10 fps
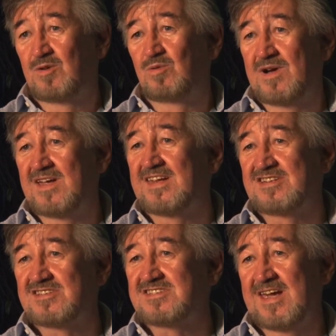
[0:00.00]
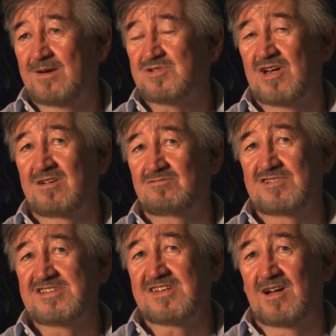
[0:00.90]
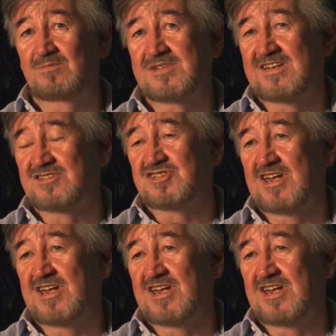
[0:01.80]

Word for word: where they just kept on resculpting and